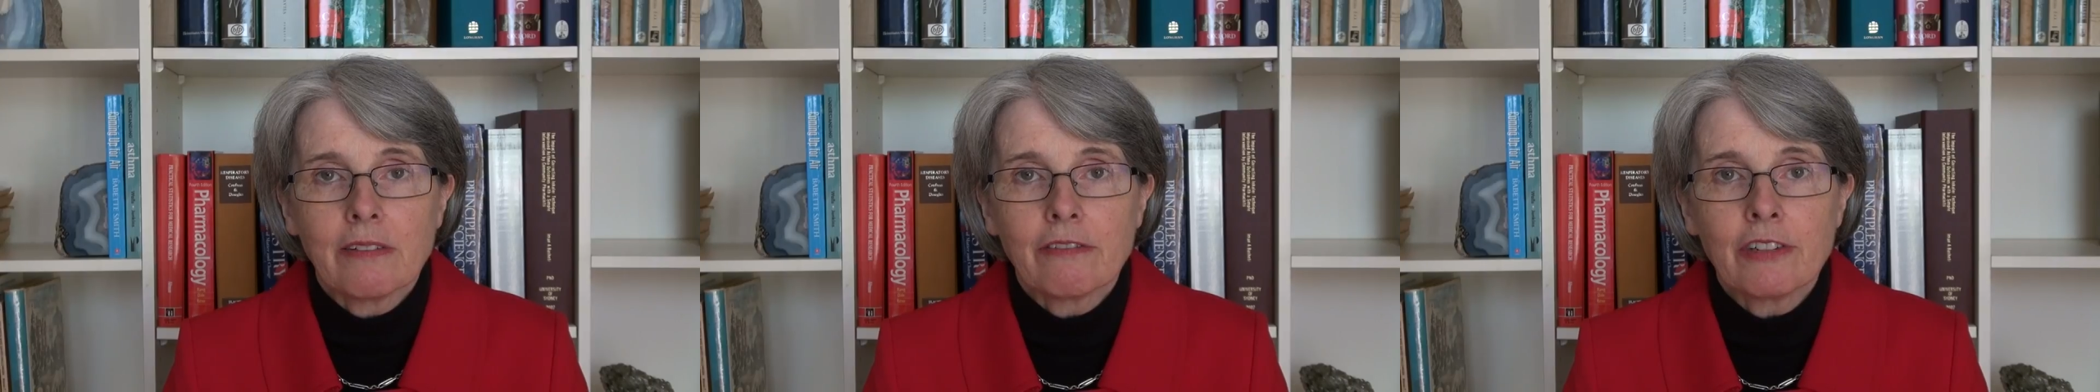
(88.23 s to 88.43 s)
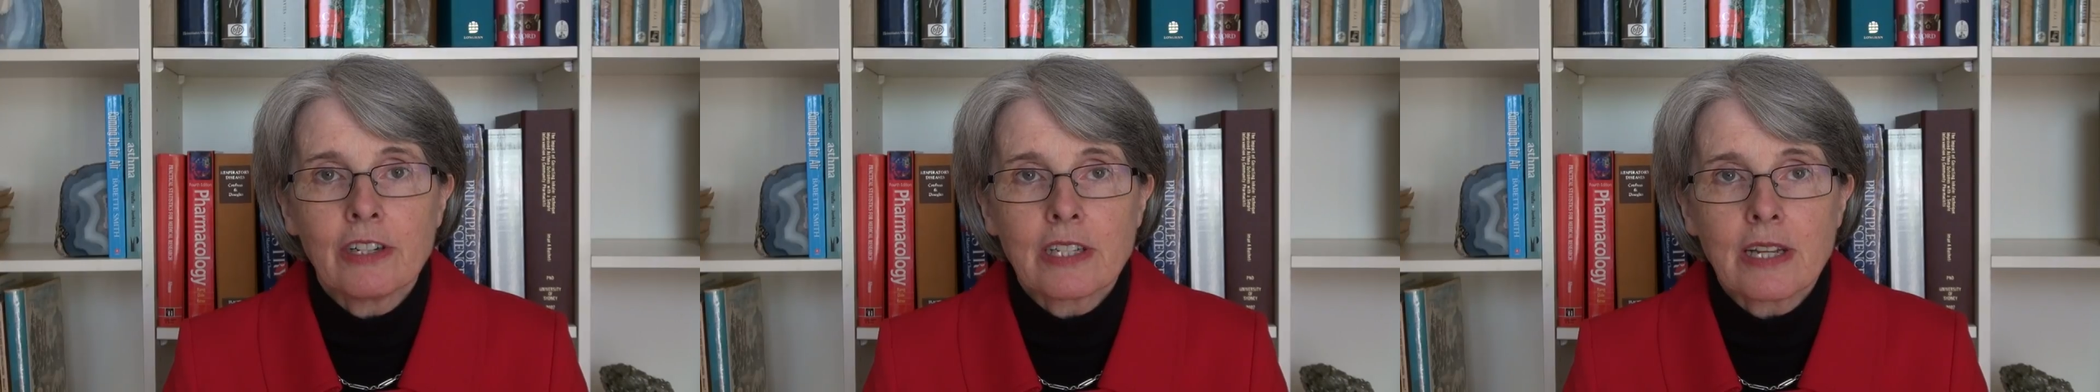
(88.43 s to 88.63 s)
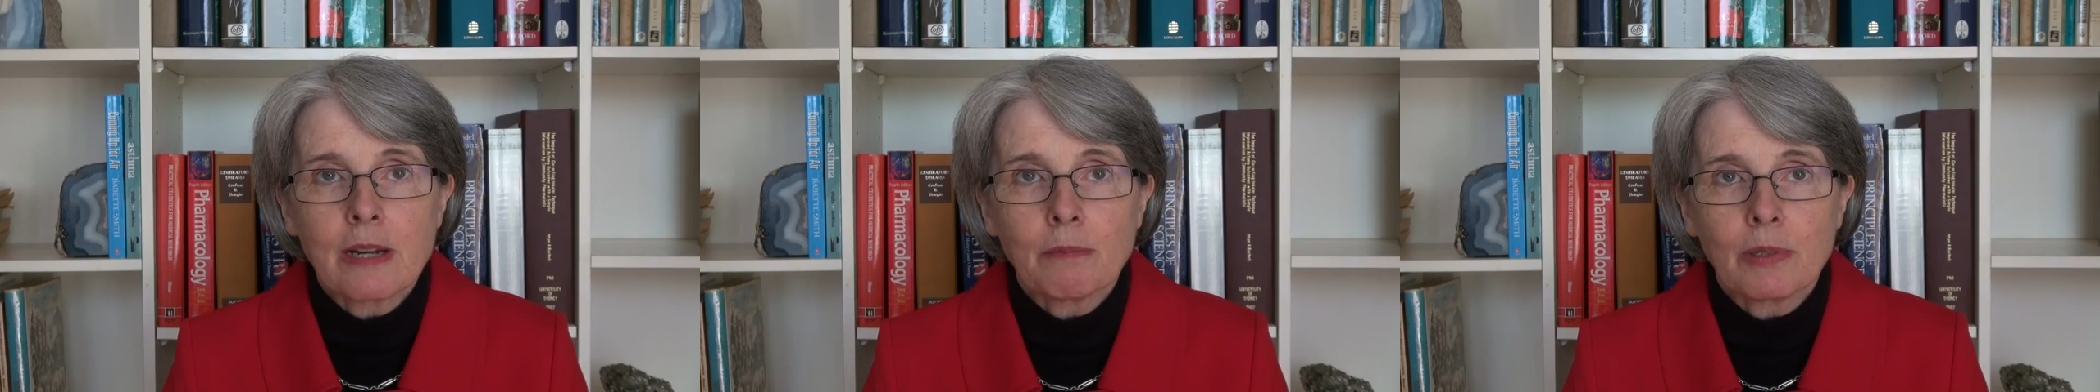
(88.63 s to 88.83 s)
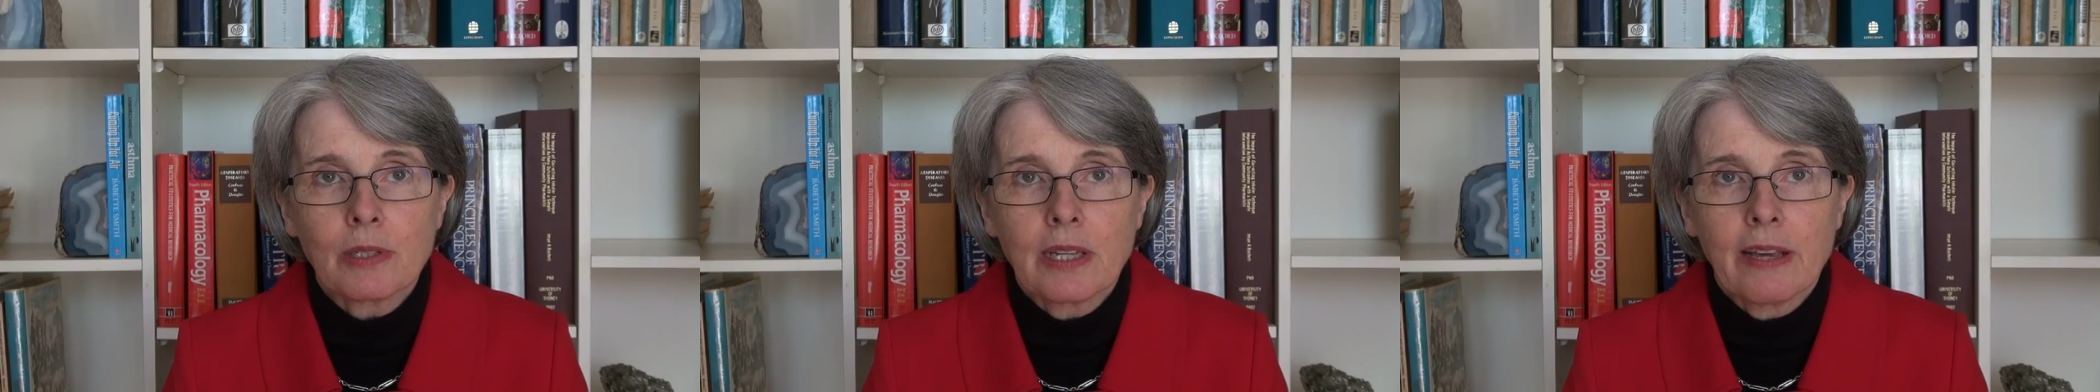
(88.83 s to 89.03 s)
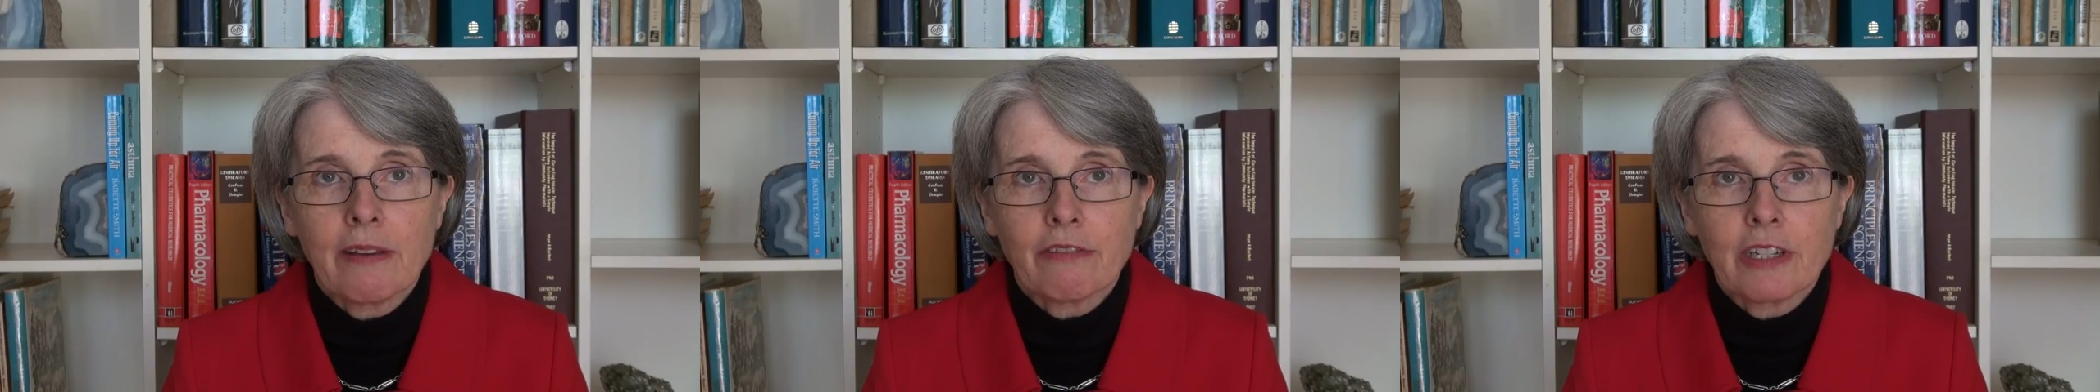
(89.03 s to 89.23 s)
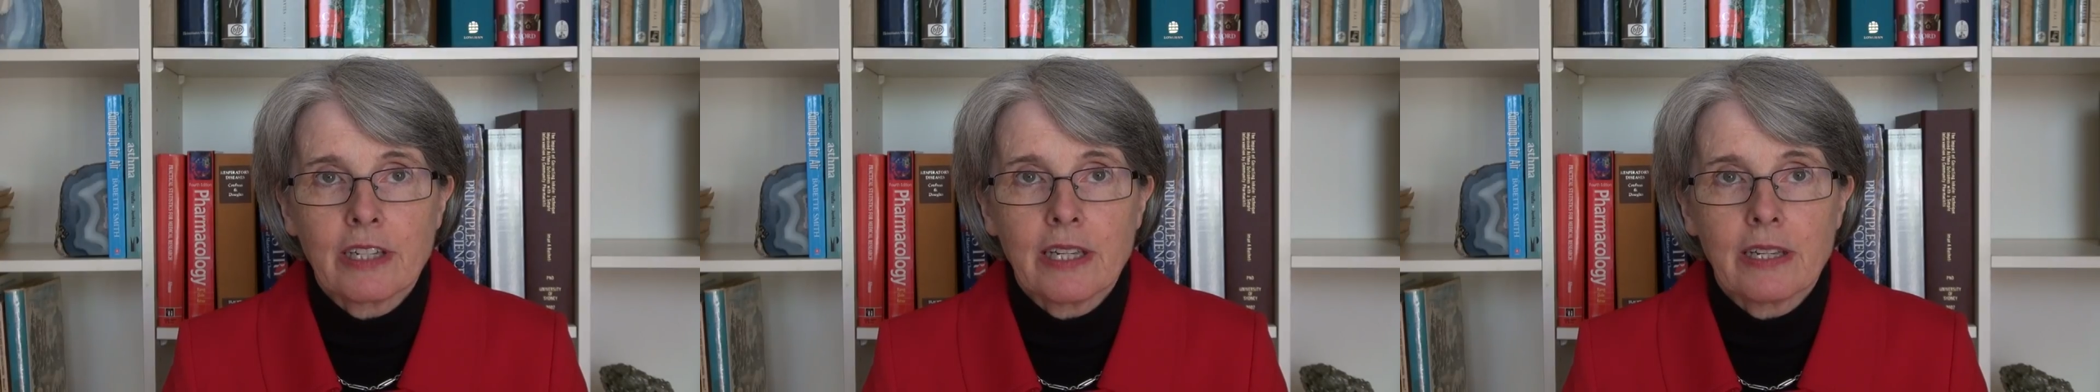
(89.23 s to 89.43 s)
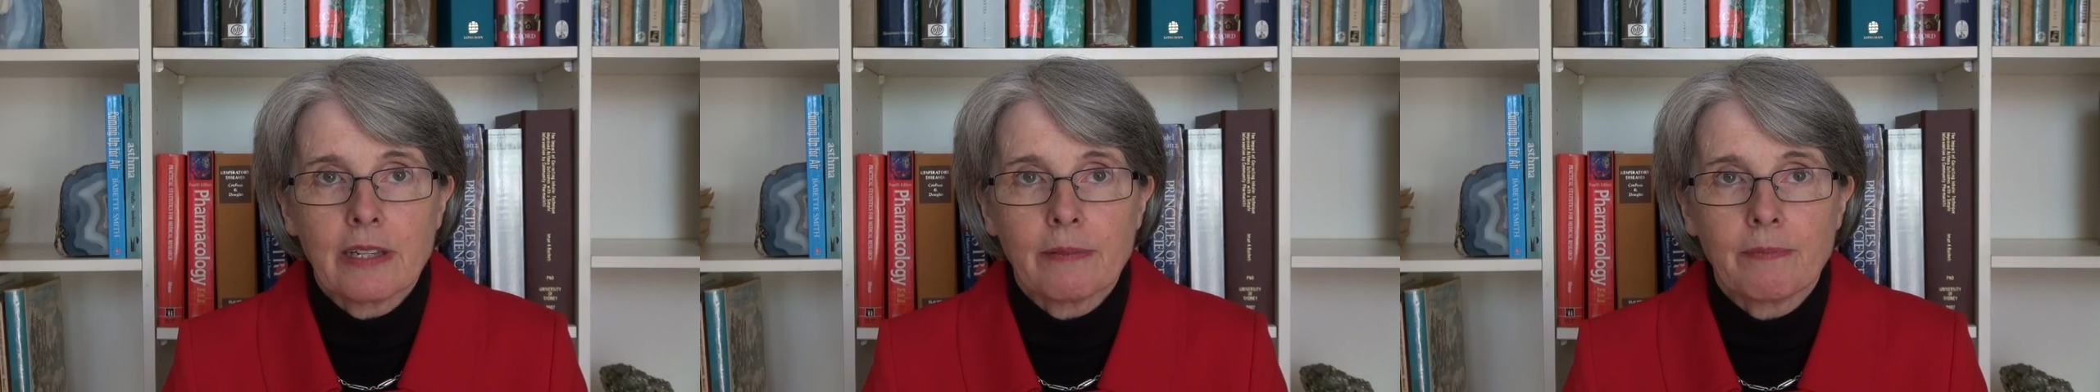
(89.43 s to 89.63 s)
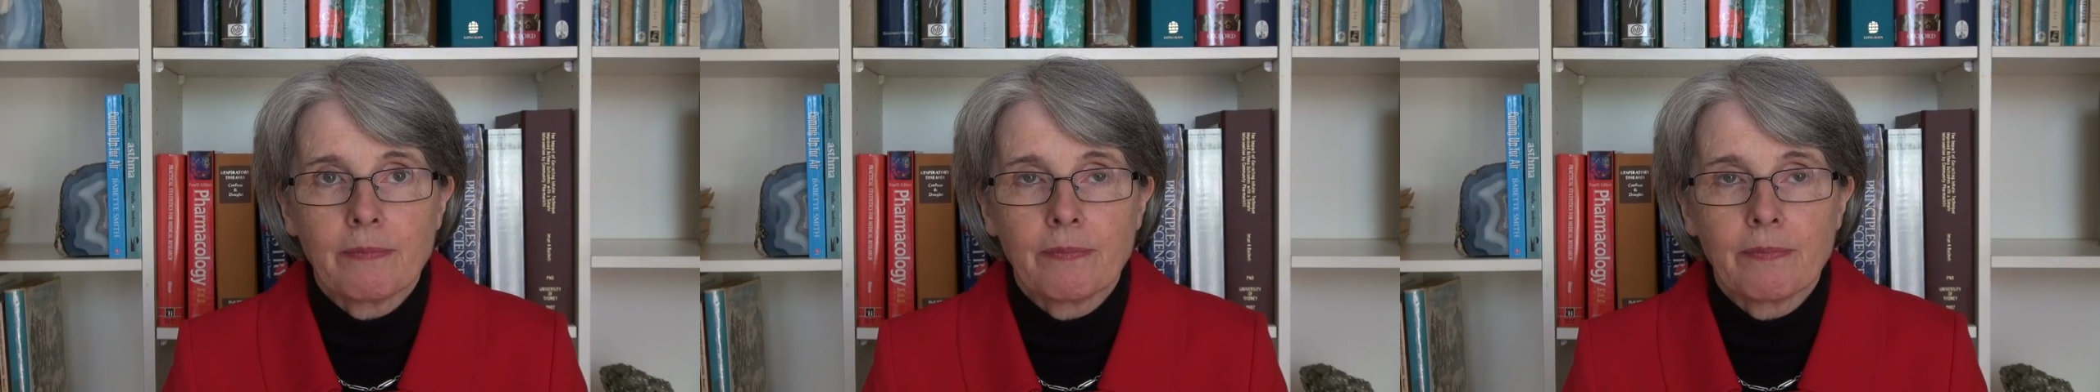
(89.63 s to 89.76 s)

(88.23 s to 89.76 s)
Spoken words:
for example, every year.